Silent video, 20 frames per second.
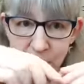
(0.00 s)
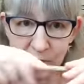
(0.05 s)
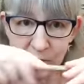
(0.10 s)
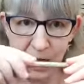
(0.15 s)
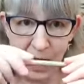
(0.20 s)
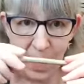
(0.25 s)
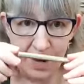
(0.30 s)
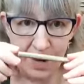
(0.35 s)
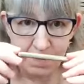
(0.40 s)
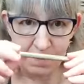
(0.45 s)

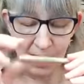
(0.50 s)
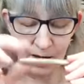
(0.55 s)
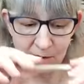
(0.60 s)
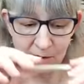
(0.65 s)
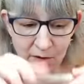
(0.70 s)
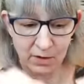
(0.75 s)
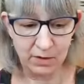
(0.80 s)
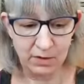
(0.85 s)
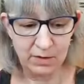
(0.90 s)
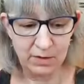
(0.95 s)
flat
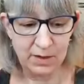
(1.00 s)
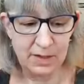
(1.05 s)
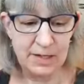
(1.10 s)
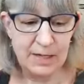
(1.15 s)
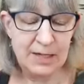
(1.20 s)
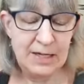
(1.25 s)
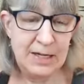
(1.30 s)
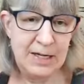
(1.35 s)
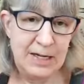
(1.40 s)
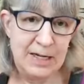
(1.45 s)
metal
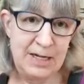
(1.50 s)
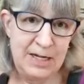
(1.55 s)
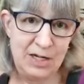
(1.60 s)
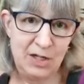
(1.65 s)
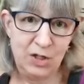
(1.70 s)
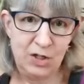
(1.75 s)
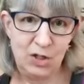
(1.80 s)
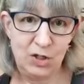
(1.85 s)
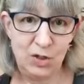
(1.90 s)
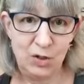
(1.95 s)

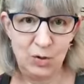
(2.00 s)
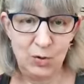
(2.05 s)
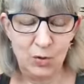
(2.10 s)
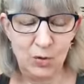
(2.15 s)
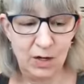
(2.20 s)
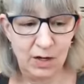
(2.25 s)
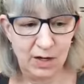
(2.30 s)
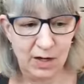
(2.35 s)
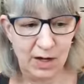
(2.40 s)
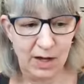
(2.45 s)

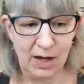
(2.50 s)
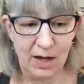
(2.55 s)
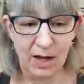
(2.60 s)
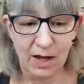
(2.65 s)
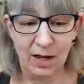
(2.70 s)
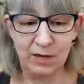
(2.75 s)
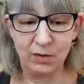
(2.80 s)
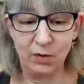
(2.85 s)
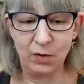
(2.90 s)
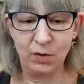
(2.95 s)
into
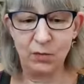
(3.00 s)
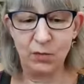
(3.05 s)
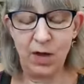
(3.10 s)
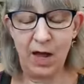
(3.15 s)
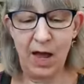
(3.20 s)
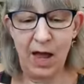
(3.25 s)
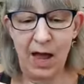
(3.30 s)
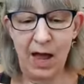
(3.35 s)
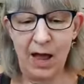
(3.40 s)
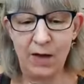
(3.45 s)
a sort of
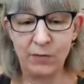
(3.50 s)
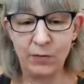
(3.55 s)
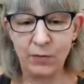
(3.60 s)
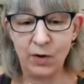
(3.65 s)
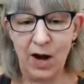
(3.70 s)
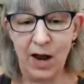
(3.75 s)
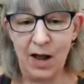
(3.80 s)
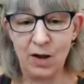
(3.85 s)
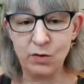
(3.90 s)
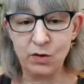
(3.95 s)
half
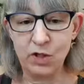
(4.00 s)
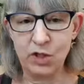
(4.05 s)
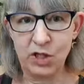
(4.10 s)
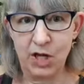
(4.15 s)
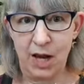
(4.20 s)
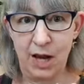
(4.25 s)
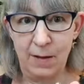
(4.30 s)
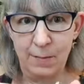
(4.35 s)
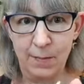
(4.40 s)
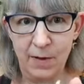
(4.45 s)
round
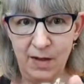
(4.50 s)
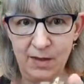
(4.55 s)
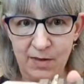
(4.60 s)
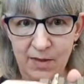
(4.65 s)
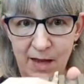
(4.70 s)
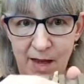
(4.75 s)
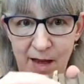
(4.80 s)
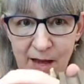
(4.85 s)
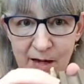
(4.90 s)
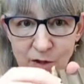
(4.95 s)
shape,
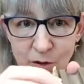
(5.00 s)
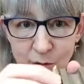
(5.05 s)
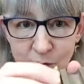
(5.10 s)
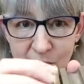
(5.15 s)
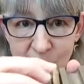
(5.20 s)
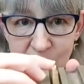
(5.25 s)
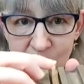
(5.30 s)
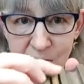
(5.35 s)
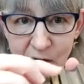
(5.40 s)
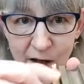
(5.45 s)
and then you
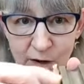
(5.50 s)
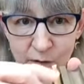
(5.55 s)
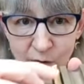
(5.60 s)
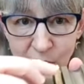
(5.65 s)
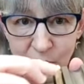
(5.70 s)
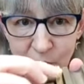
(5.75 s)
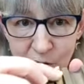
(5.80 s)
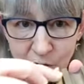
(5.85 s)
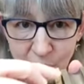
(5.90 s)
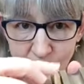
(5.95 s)
can solder
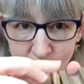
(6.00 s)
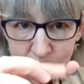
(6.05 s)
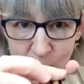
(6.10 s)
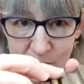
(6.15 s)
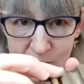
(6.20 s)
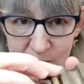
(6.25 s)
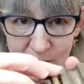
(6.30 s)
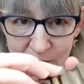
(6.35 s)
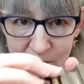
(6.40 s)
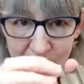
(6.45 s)
it
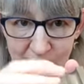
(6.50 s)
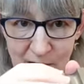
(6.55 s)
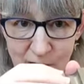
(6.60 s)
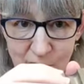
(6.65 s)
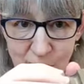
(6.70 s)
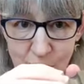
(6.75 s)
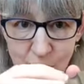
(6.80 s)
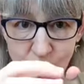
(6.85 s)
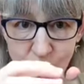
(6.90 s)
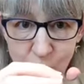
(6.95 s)
closed, and
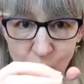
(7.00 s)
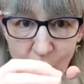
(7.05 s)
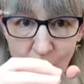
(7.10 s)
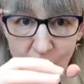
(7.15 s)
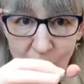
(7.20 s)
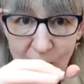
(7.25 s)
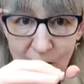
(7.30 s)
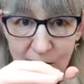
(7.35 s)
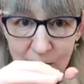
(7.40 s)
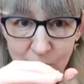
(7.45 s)
then you
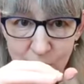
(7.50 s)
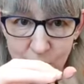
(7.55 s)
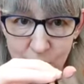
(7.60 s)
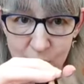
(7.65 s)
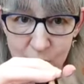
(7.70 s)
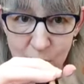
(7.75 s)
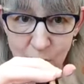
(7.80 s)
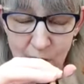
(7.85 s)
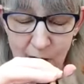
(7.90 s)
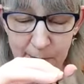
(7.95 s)
draw it
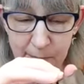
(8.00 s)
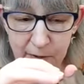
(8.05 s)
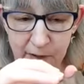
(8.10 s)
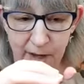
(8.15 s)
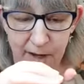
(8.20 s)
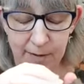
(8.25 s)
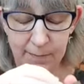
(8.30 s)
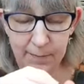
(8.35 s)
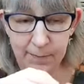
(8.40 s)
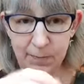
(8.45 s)
through a draw
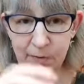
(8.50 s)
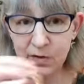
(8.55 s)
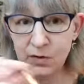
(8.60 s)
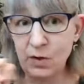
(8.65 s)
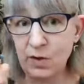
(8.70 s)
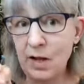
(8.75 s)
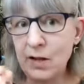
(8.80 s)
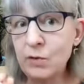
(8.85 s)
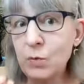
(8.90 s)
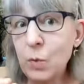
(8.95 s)
plate.
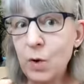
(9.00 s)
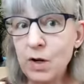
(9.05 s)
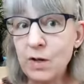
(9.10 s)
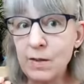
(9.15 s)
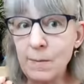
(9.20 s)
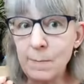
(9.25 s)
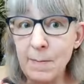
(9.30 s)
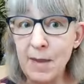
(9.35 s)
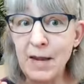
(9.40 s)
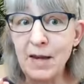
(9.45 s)
So that's one
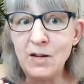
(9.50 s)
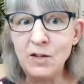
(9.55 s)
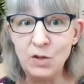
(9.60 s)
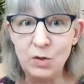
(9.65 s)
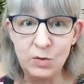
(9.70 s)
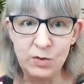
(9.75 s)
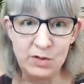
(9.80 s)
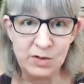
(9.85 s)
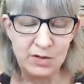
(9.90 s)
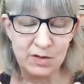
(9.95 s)
of the main
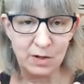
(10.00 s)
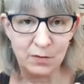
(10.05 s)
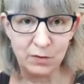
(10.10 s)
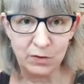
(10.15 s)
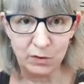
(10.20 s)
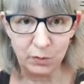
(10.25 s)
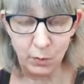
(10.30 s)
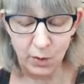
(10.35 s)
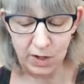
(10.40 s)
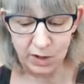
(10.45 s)
uses of a
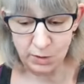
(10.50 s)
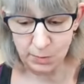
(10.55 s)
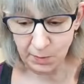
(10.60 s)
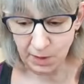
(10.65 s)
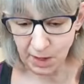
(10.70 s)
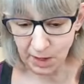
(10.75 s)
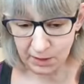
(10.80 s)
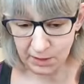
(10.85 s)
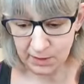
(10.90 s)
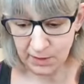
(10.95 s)
swage
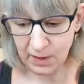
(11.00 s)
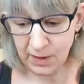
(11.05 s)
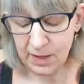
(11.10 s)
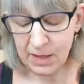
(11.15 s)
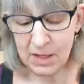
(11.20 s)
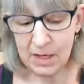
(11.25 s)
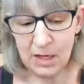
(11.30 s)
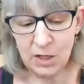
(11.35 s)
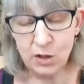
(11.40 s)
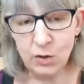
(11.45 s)
block.
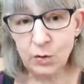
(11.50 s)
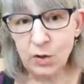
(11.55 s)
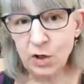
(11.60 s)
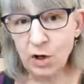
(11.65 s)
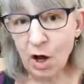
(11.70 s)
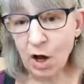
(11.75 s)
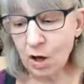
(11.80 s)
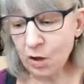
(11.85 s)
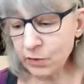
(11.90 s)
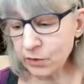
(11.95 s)
You
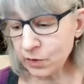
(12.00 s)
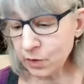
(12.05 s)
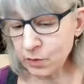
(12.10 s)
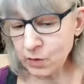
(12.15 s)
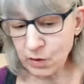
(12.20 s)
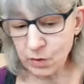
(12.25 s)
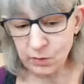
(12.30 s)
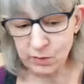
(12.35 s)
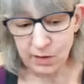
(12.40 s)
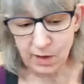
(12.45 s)
can also
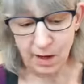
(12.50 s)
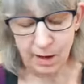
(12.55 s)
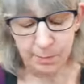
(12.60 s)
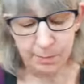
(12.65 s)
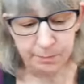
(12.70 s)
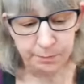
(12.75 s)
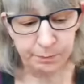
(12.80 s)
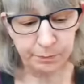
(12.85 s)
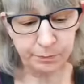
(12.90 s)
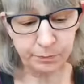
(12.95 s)
use
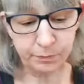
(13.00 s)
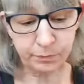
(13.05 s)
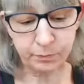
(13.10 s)
them